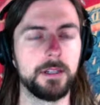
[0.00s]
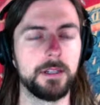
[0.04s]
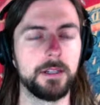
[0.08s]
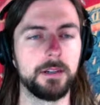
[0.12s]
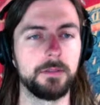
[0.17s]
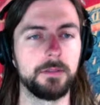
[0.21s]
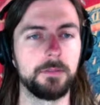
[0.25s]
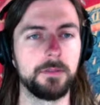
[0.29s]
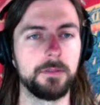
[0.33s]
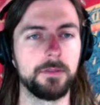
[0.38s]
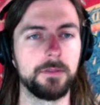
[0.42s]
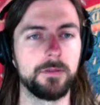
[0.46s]

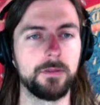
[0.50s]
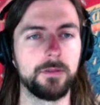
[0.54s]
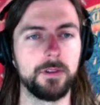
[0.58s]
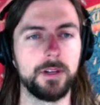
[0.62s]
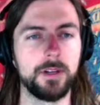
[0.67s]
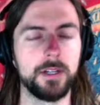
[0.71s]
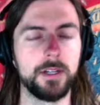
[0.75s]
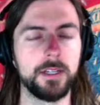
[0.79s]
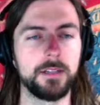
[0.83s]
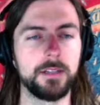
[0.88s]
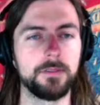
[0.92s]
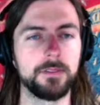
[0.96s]

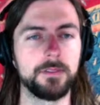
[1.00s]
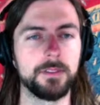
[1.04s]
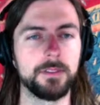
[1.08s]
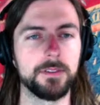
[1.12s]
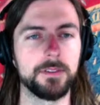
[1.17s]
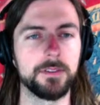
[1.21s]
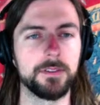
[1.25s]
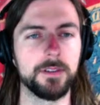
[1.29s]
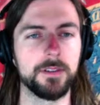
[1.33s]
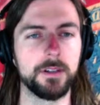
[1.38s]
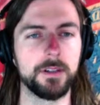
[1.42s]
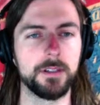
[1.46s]
before I even
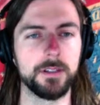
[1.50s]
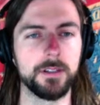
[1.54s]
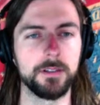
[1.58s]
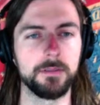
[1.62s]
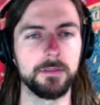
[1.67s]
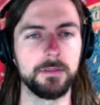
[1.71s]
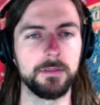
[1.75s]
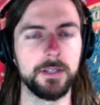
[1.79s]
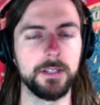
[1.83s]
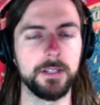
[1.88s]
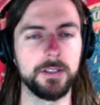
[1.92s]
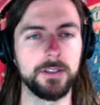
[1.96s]
started
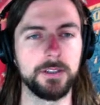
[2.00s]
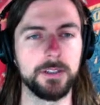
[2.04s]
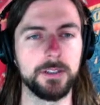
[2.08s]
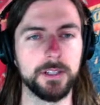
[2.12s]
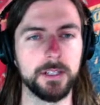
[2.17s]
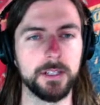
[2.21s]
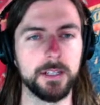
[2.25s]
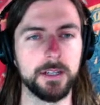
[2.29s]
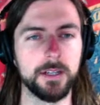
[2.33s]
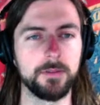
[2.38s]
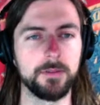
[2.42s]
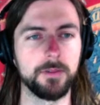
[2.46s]
arranging,
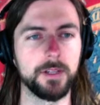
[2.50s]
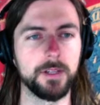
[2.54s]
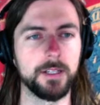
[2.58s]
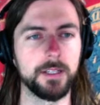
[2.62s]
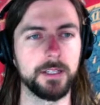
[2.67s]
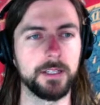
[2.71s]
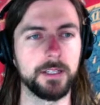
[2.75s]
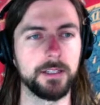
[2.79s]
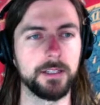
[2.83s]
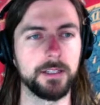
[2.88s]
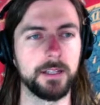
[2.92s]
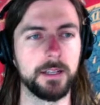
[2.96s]
and I went
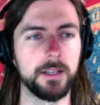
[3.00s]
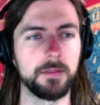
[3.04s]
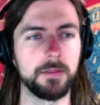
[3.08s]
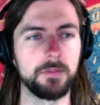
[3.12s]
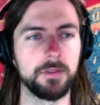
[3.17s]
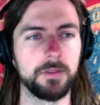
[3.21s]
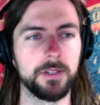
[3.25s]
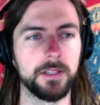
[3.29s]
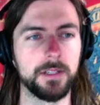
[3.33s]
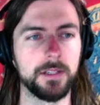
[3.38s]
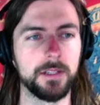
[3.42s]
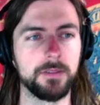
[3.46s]
in and I
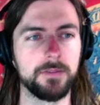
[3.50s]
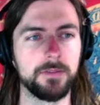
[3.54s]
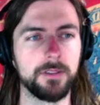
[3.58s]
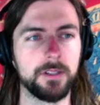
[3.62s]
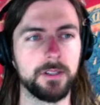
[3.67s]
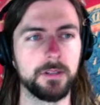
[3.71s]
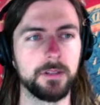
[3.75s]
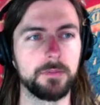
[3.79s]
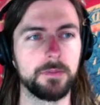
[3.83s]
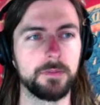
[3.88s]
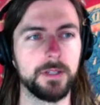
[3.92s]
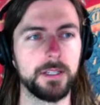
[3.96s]
put in the
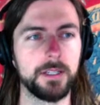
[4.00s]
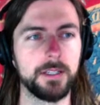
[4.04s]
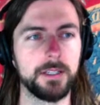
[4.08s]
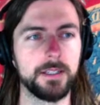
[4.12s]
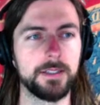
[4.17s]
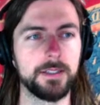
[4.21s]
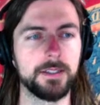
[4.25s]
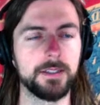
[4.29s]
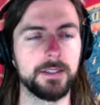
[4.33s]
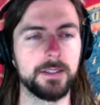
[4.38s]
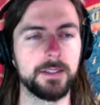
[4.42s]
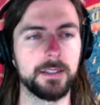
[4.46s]
figured
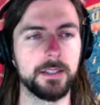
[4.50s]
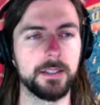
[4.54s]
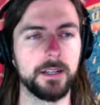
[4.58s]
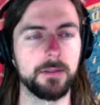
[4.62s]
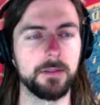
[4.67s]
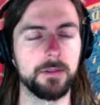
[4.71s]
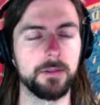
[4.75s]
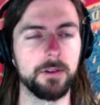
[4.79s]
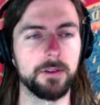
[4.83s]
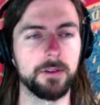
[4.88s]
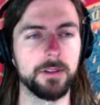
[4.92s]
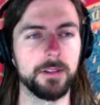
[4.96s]
bass and I
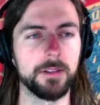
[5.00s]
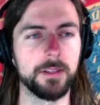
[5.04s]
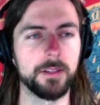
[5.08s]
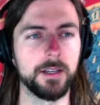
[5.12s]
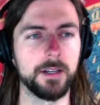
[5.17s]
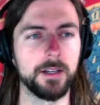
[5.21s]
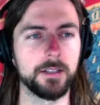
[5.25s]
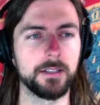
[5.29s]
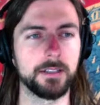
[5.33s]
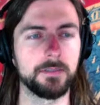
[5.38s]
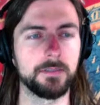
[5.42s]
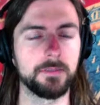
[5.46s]
wrote in the
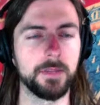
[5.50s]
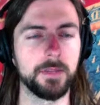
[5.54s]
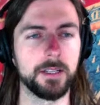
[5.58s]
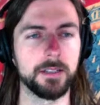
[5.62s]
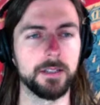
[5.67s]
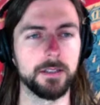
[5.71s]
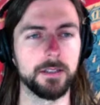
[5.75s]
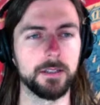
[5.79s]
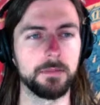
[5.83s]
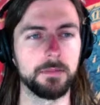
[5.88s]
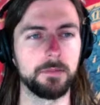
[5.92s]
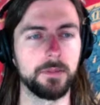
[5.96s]
octave
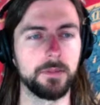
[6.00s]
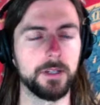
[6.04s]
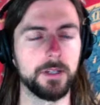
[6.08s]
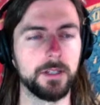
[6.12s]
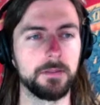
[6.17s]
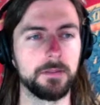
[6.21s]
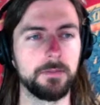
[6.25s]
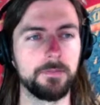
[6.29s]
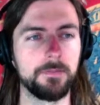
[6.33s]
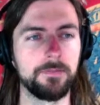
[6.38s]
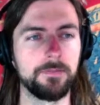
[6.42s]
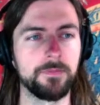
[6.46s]
mandolin
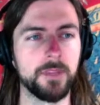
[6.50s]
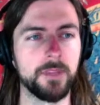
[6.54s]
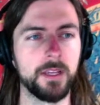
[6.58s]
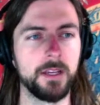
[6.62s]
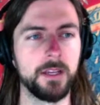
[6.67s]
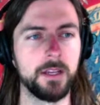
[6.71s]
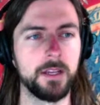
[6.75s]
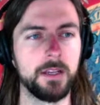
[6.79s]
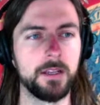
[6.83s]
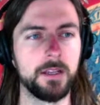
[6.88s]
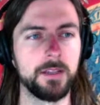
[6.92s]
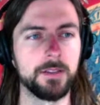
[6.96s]
part.
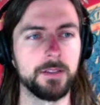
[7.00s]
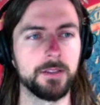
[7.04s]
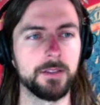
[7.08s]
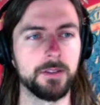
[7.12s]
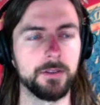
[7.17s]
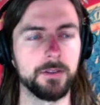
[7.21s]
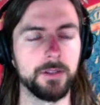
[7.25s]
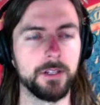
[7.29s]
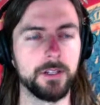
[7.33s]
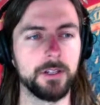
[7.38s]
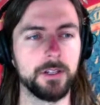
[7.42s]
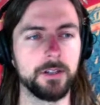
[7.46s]

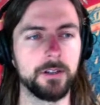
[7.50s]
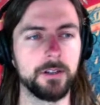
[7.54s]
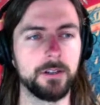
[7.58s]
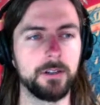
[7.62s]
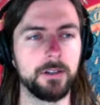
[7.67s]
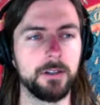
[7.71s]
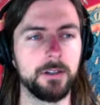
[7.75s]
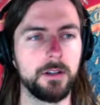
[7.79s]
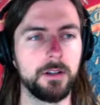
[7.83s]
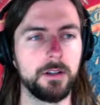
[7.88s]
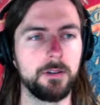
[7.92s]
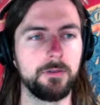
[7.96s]
So
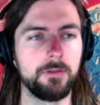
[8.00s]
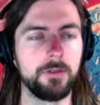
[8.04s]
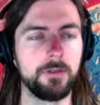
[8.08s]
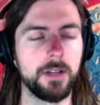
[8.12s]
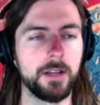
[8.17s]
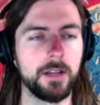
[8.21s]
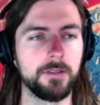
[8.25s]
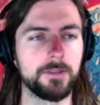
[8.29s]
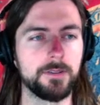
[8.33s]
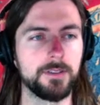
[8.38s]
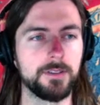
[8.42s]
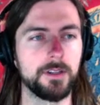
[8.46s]
here we
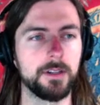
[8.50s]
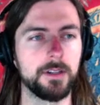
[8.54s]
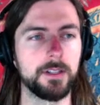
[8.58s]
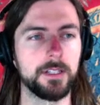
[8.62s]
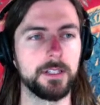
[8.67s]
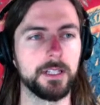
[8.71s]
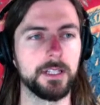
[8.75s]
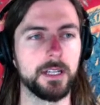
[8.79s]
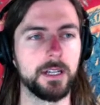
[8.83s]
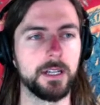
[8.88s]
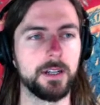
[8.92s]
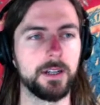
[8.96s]
have,
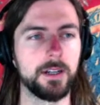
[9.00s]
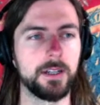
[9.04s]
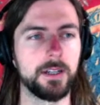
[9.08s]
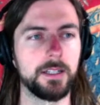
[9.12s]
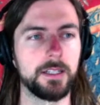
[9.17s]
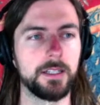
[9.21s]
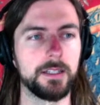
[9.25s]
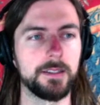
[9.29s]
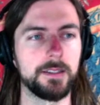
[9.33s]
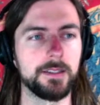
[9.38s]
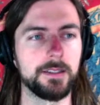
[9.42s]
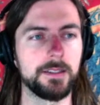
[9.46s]
starting
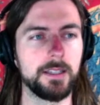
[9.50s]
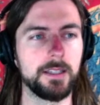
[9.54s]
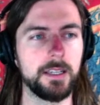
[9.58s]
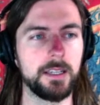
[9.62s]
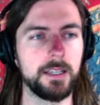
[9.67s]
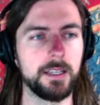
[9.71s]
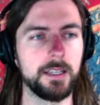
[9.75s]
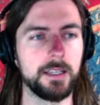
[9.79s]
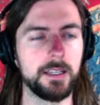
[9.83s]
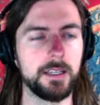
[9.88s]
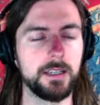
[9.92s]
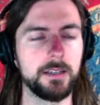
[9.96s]
on
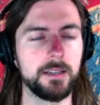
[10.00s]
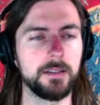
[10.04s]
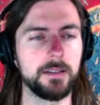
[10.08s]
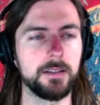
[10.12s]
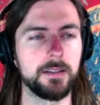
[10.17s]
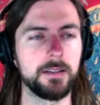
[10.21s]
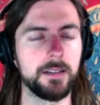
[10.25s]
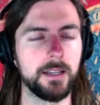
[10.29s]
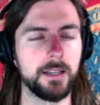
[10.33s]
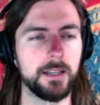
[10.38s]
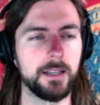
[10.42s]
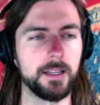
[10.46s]
C,
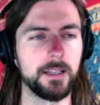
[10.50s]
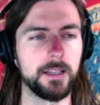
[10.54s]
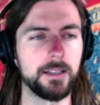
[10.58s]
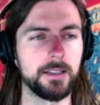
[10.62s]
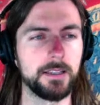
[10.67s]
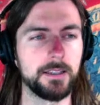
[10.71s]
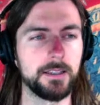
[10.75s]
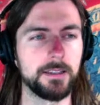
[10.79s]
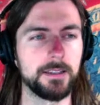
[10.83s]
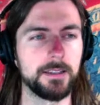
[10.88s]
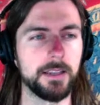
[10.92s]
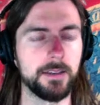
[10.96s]
a
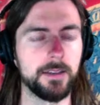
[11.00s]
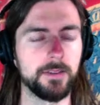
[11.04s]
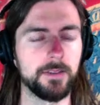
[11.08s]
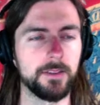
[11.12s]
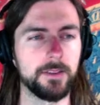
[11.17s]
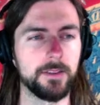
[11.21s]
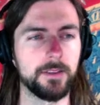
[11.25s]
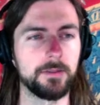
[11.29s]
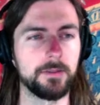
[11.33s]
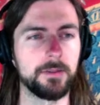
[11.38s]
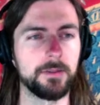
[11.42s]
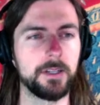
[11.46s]

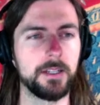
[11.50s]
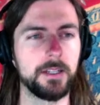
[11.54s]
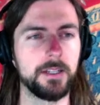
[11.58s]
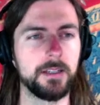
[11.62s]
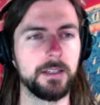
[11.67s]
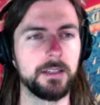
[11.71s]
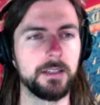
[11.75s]
7-3,